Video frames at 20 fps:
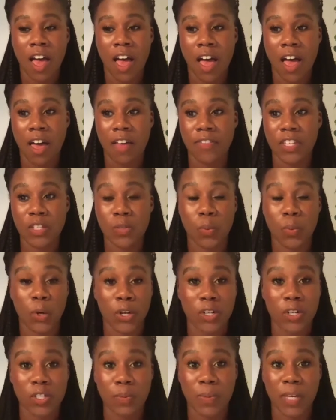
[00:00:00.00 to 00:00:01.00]
these
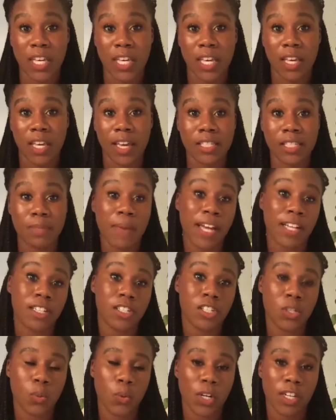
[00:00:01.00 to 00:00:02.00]
workers being
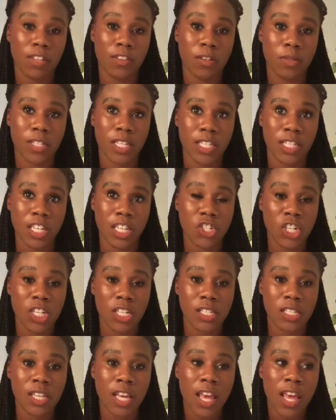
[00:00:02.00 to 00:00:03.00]
expected to work in those
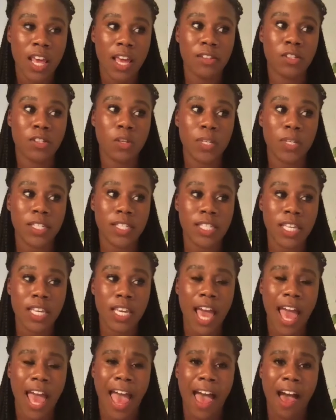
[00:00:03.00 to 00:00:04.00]
conditions. And so we
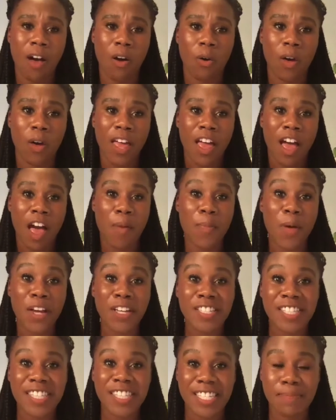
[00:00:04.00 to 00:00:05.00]
see how
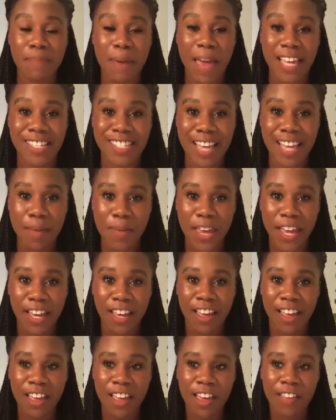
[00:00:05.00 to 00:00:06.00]
amongst this pandemic,
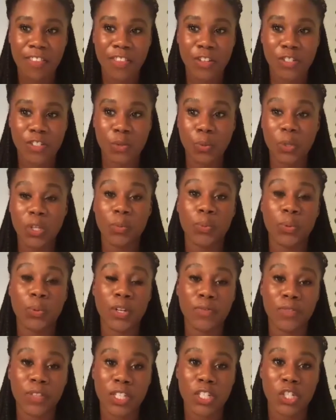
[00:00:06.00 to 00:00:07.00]
there's a real
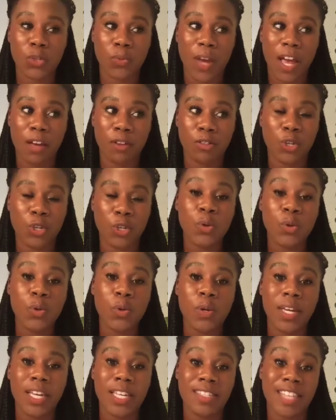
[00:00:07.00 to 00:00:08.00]
privilege around
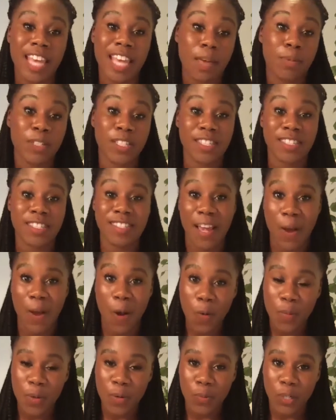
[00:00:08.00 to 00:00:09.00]
who is able to stay
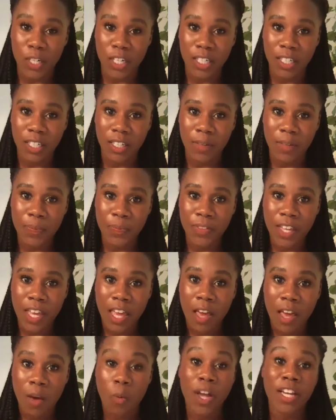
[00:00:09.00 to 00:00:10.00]
home and work,
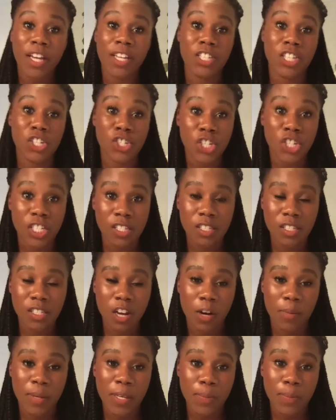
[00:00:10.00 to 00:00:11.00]
what conditions
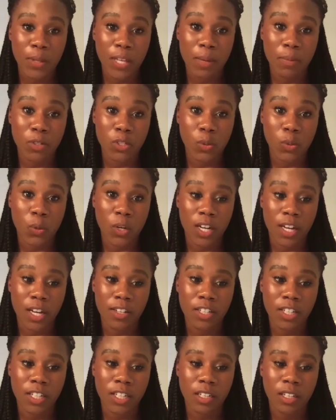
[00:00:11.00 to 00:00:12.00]
are people able to work
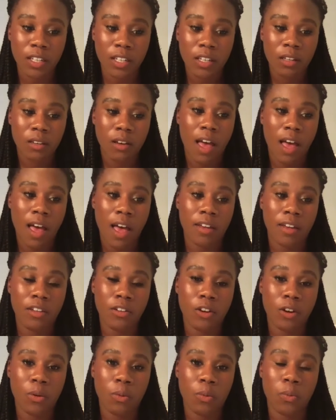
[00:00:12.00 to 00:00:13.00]
under.
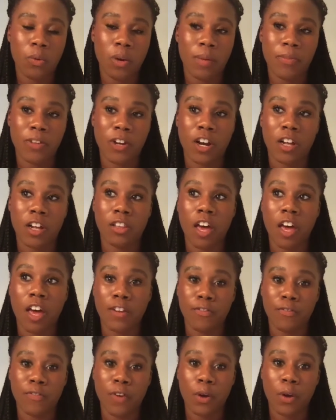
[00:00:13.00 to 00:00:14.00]
There are a lot
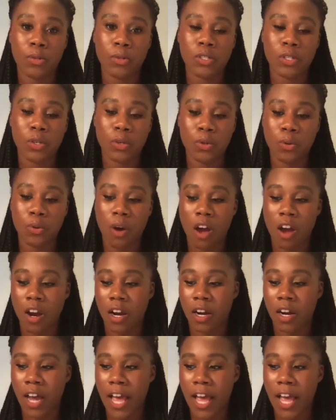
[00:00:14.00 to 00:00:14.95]
of folks who are